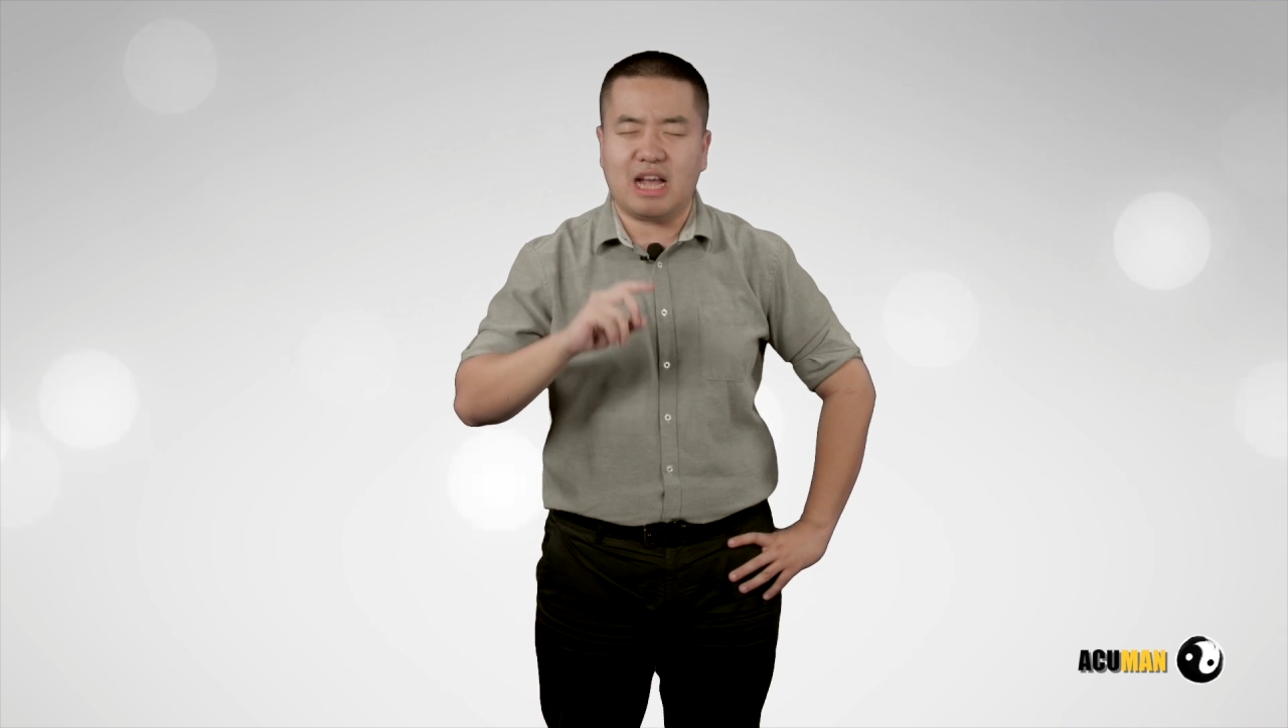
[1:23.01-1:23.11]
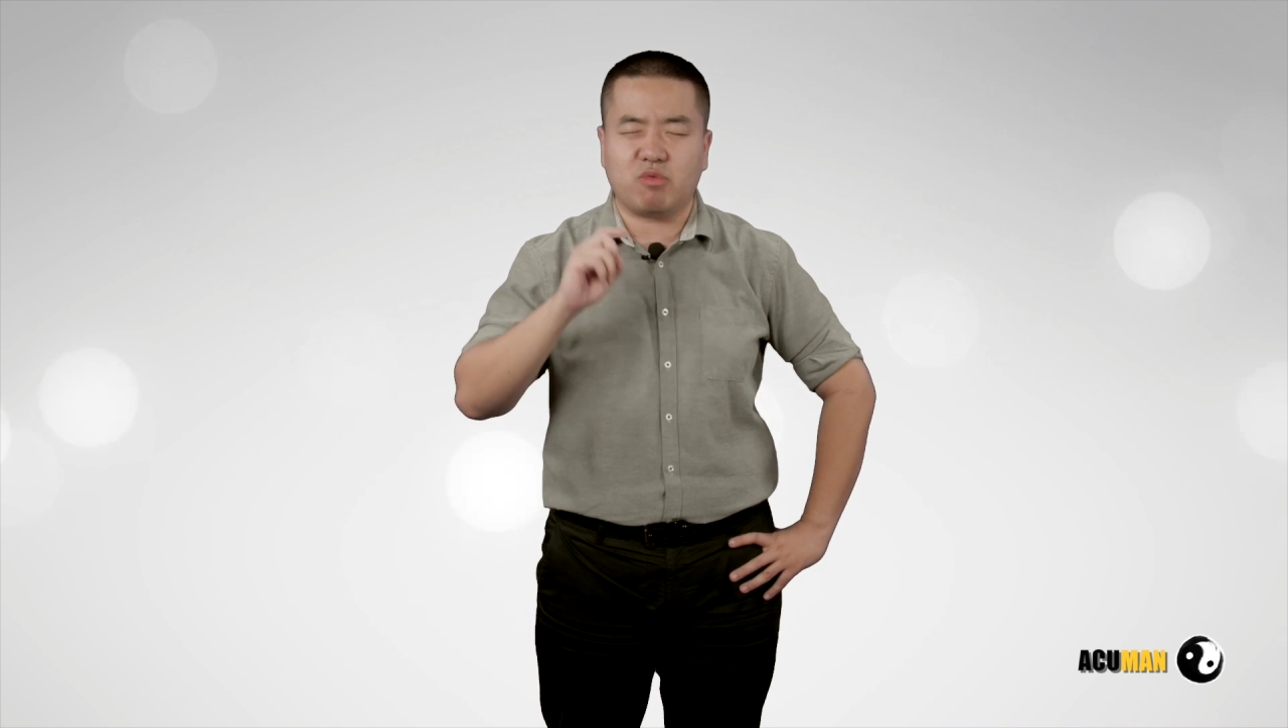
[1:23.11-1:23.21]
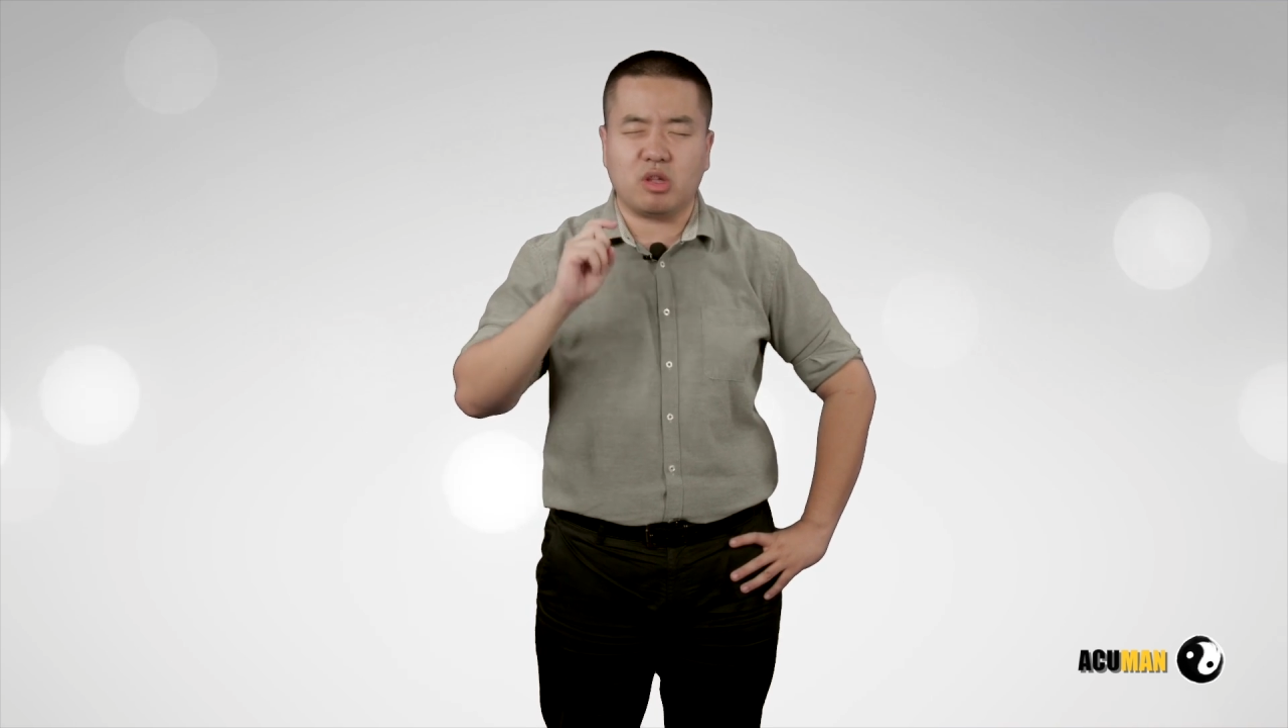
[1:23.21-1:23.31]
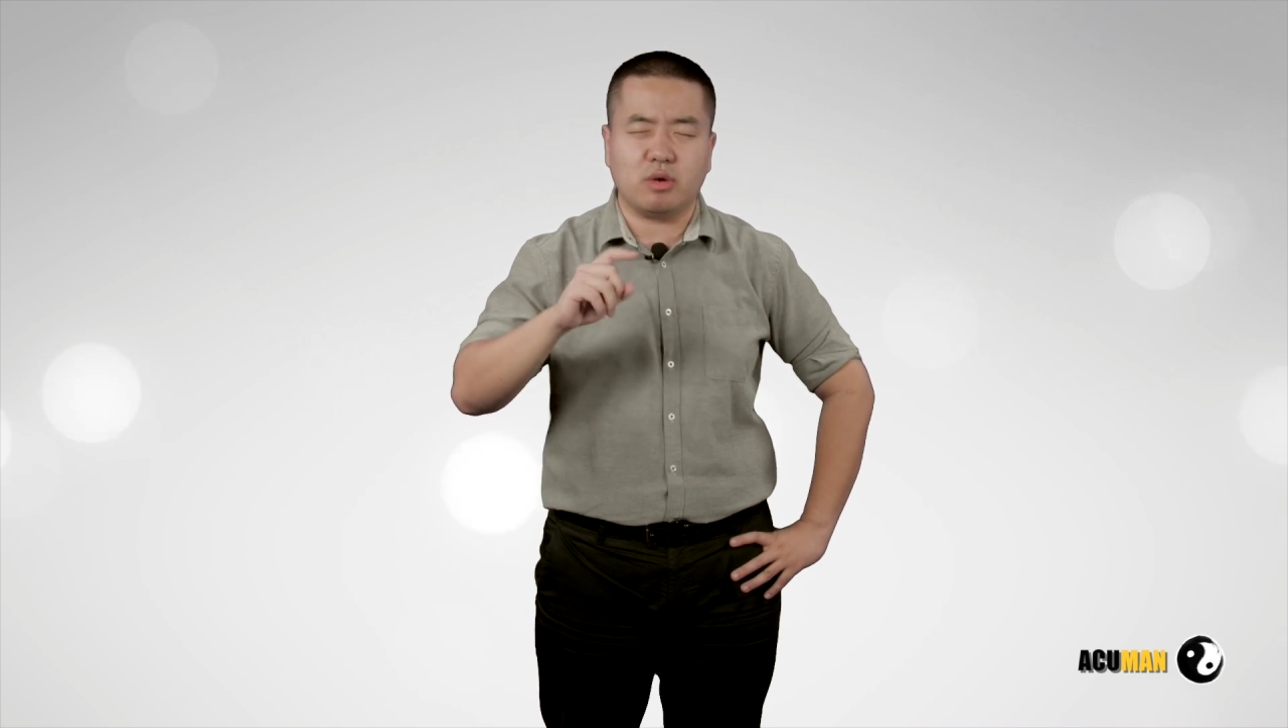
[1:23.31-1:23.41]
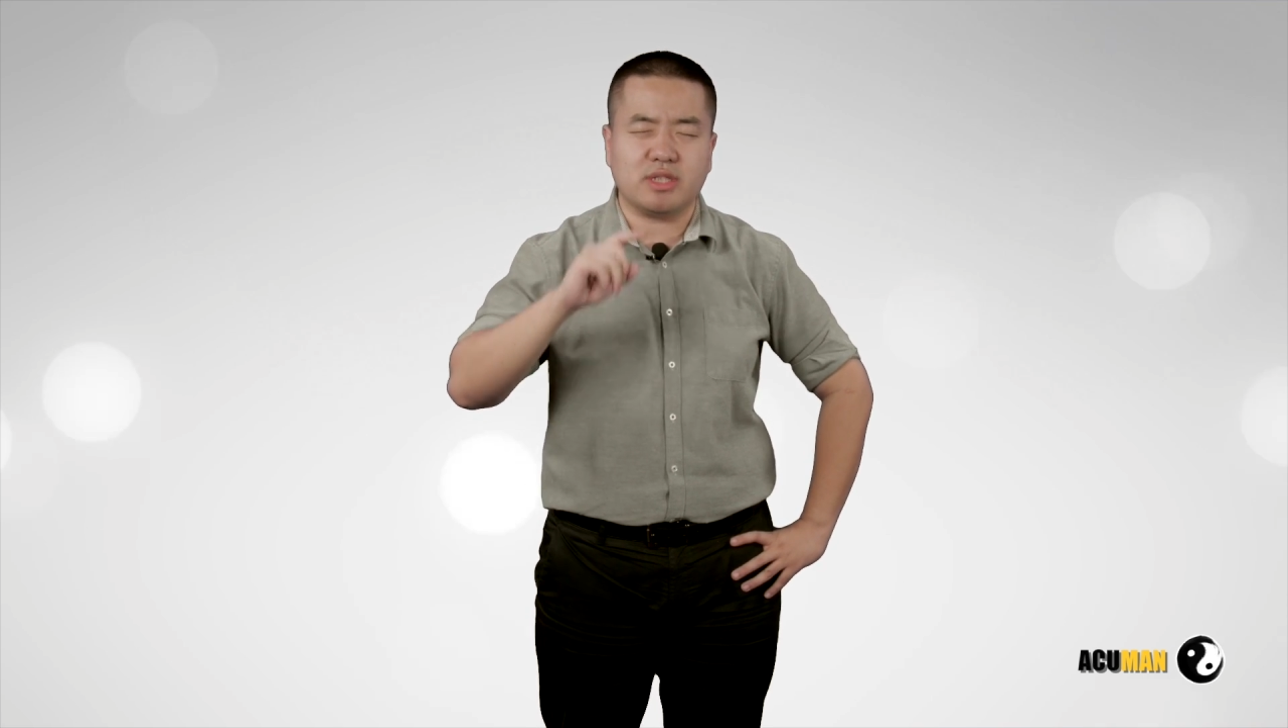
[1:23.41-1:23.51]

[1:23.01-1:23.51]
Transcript: after you're